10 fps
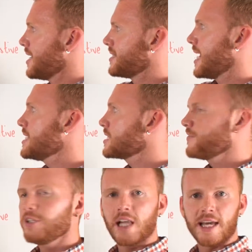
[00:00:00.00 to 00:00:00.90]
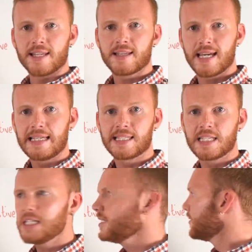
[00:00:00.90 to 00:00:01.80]
Tasteful and
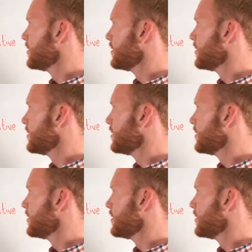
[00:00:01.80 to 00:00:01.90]
tasty,